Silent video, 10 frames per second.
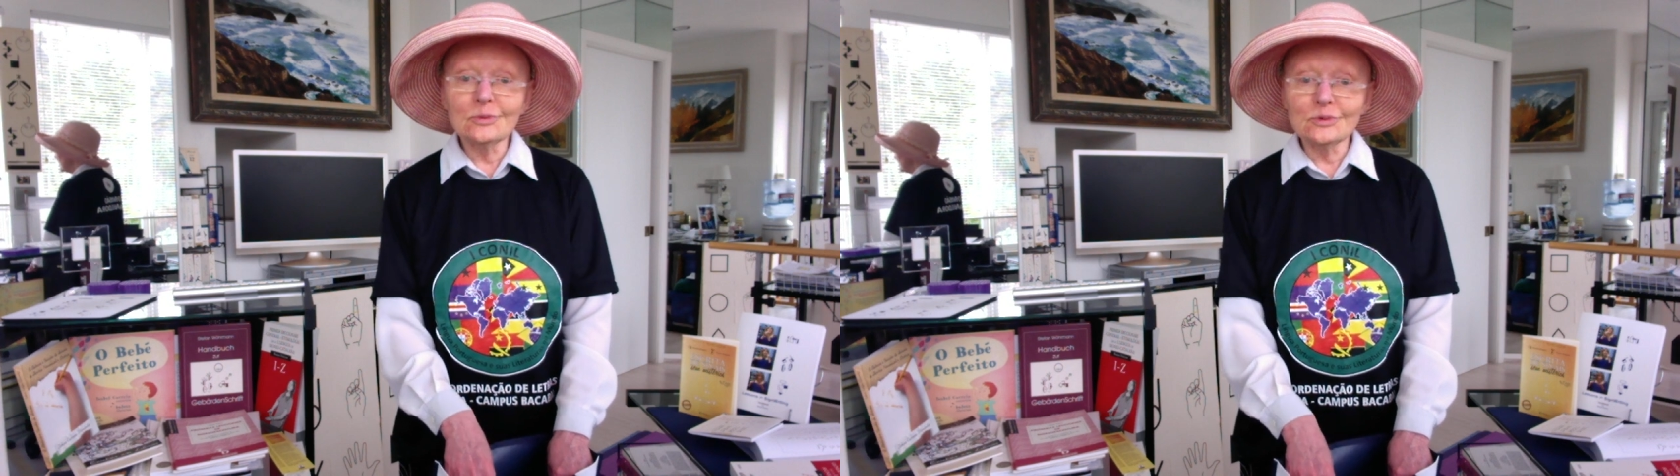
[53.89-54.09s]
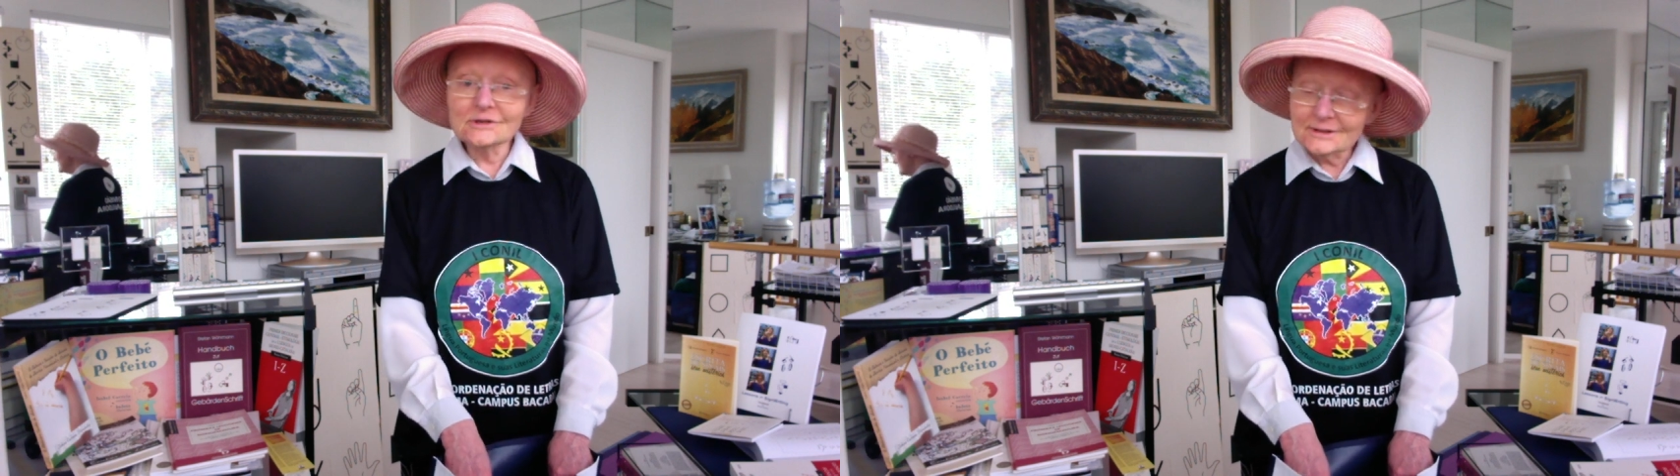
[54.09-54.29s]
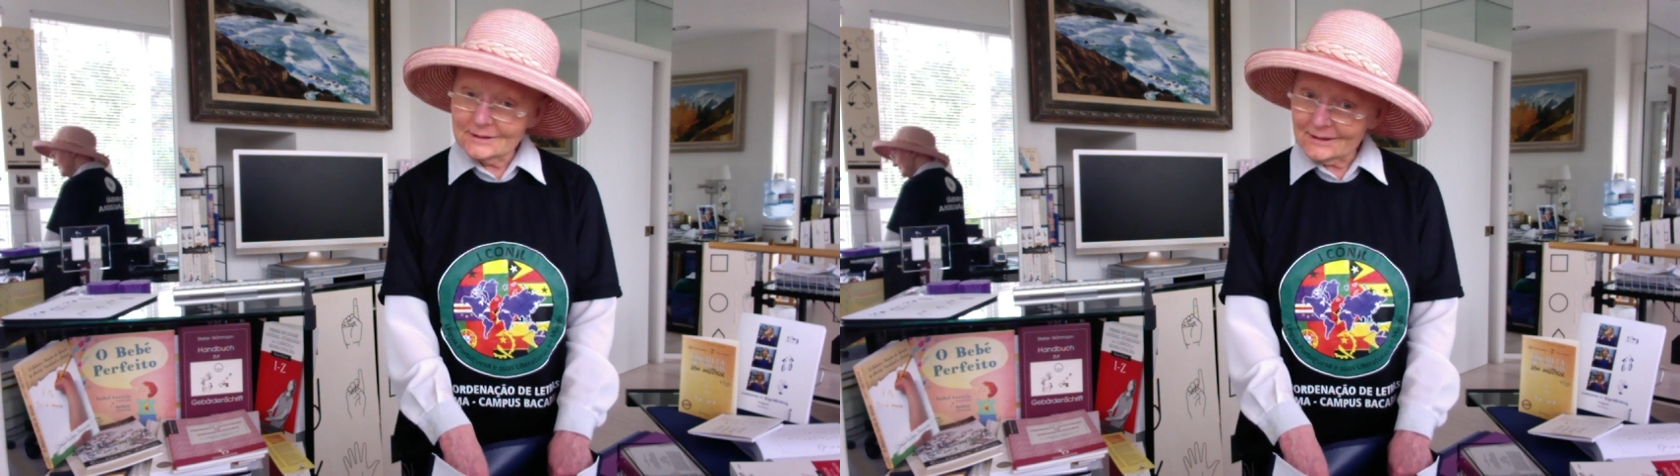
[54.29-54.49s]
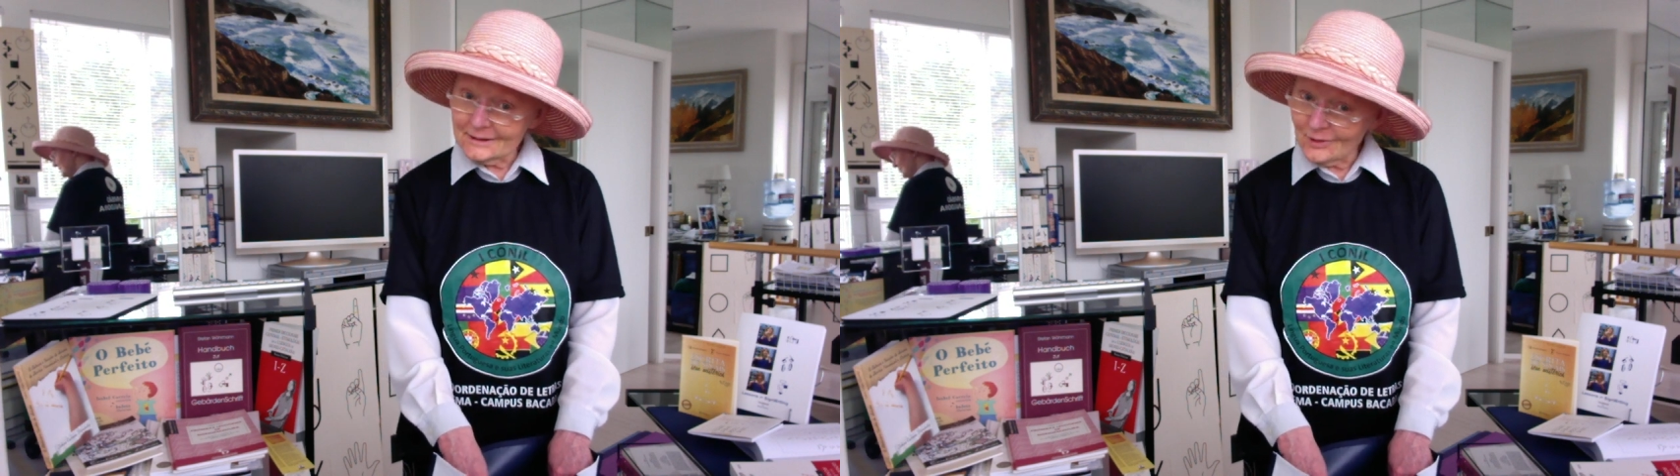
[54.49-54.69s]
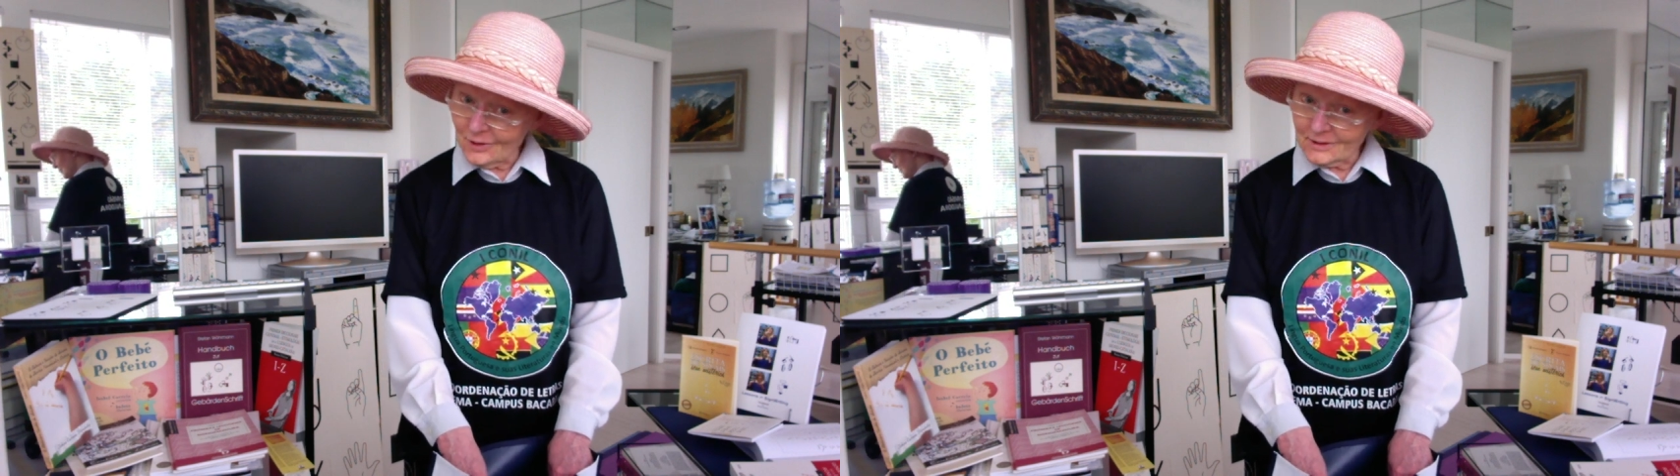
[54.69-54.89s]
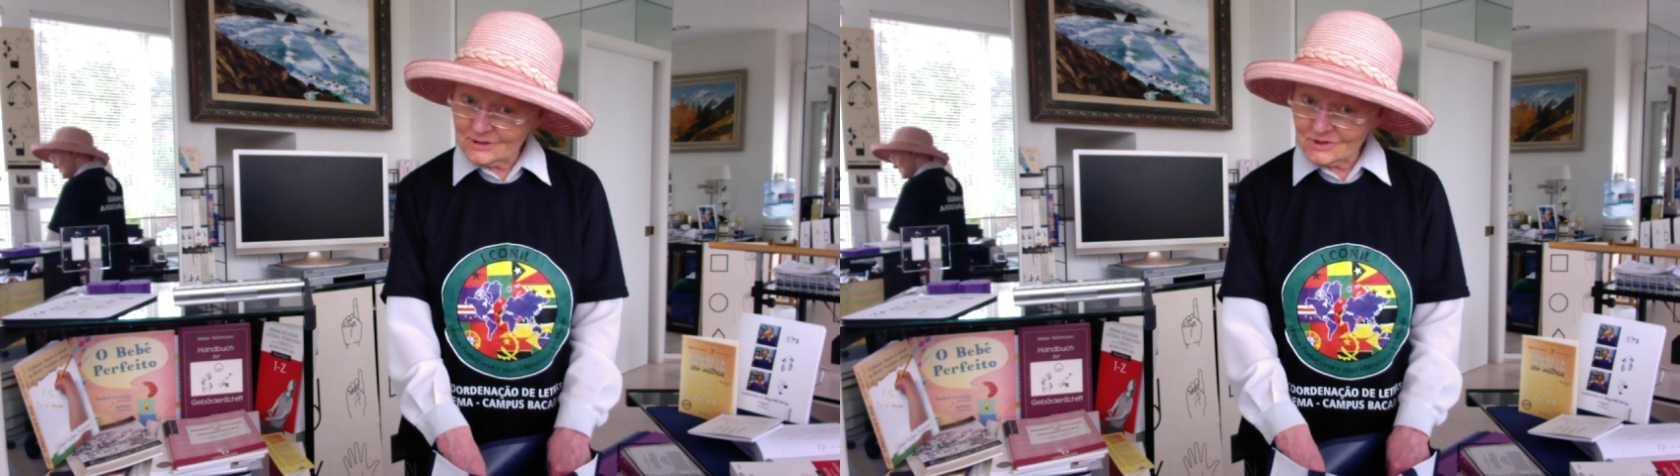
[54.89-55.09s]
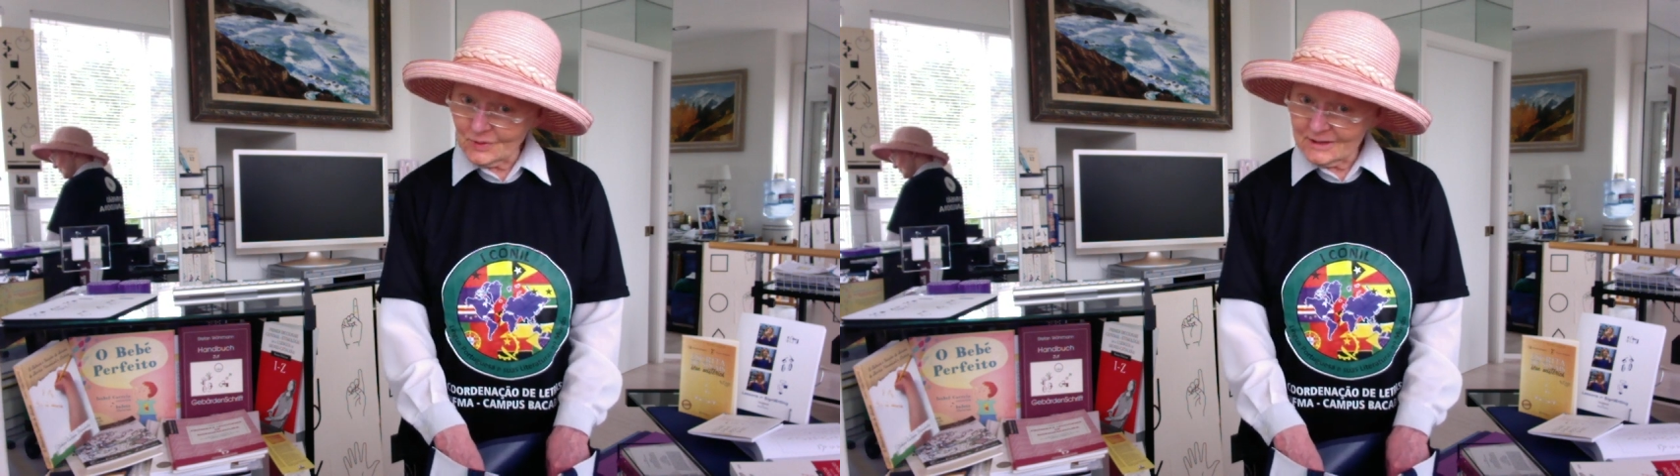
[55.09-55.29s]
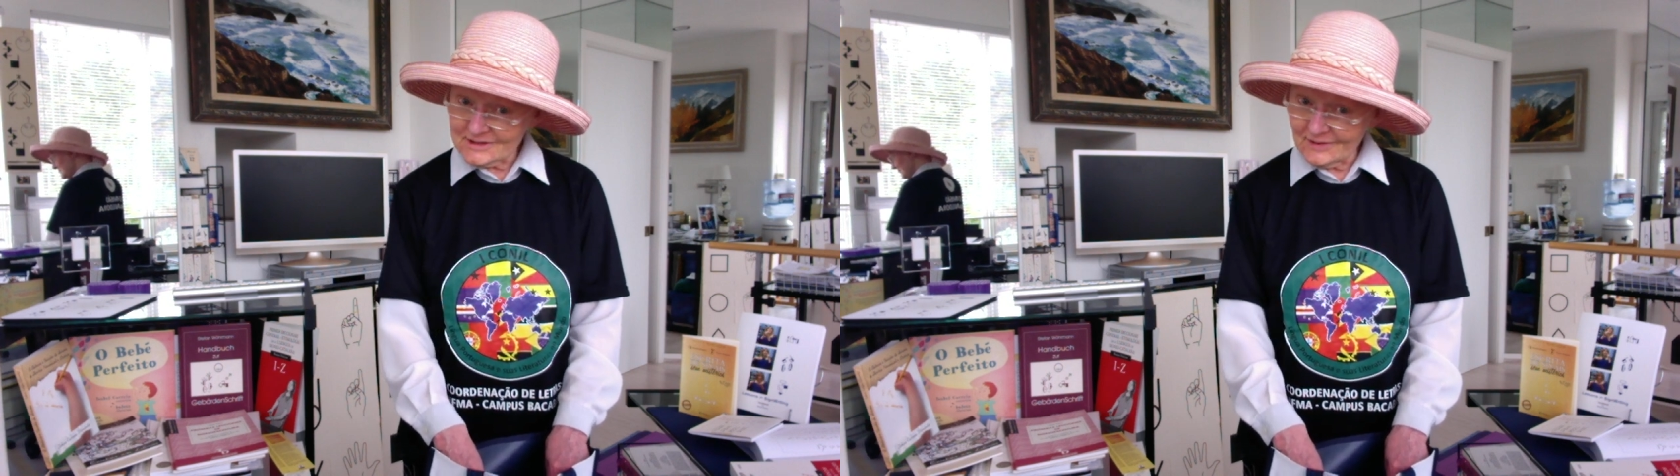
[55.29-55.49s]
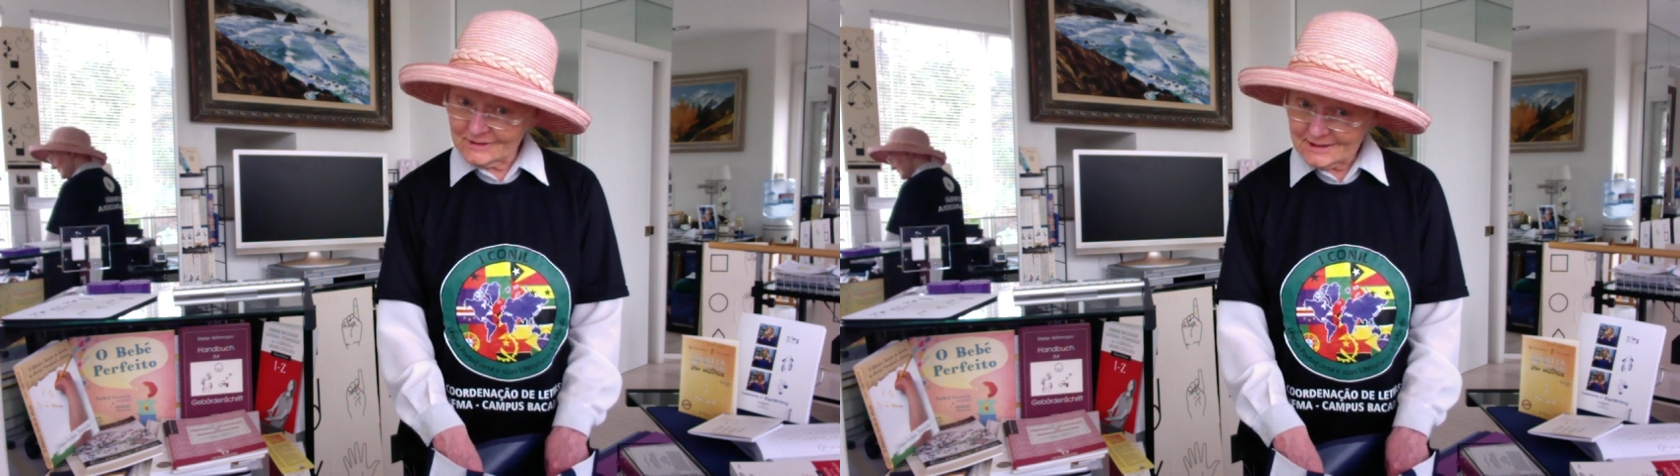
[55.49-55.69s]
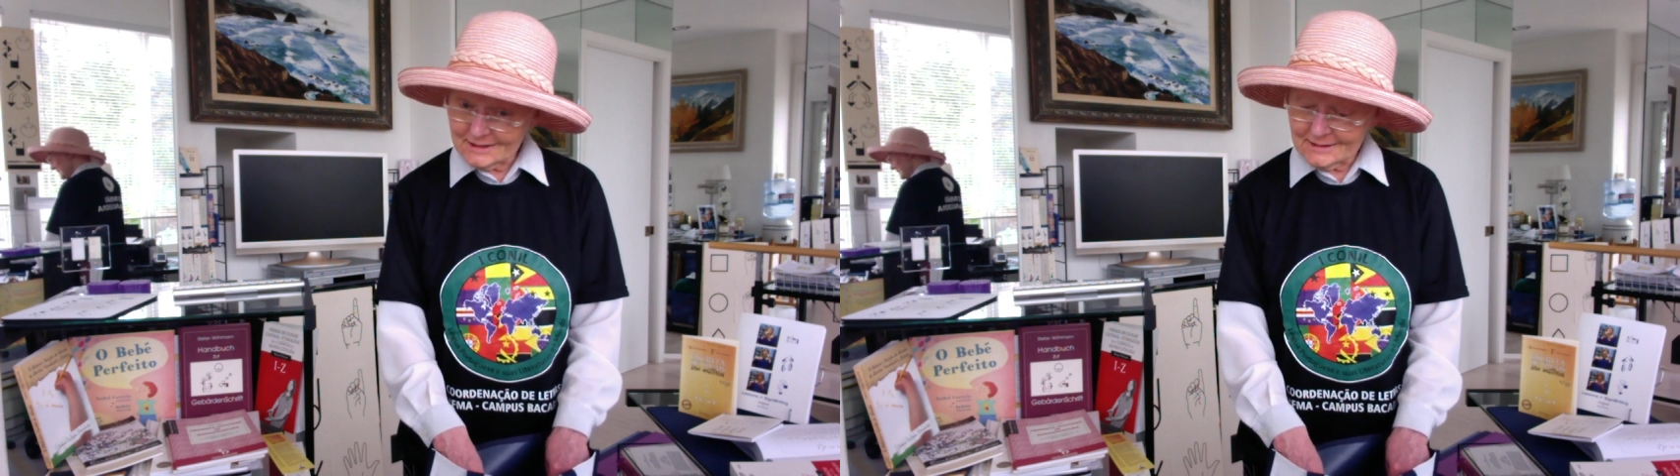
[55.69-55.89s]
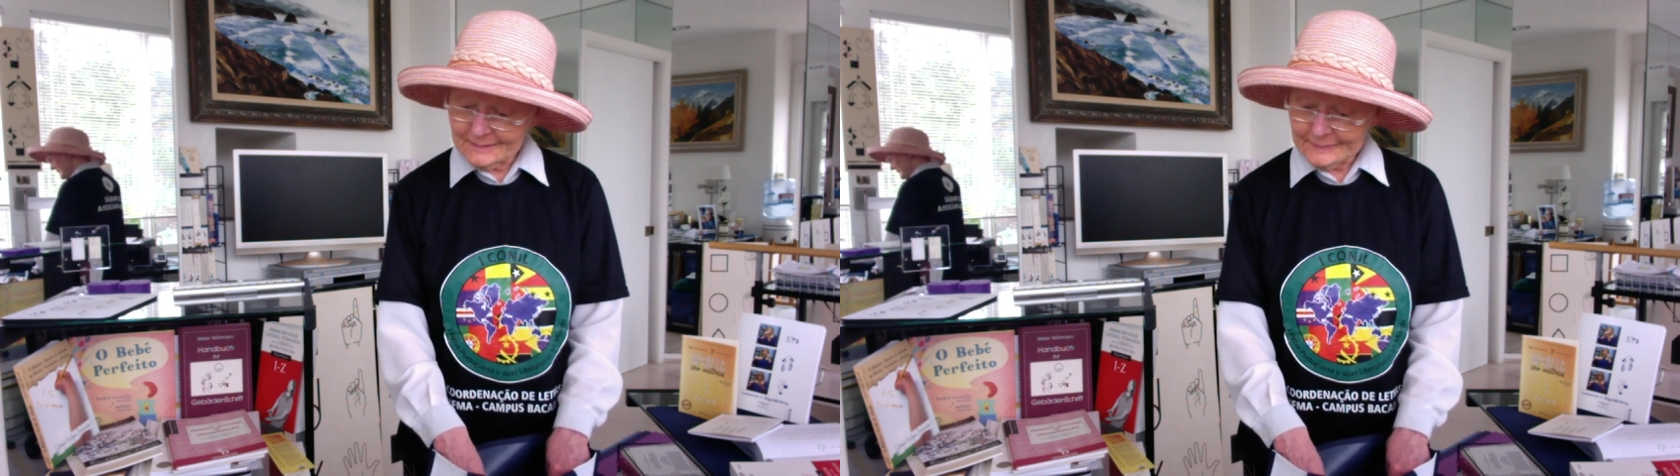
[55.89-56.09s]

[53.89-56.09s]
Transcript: Brazil in August 2017.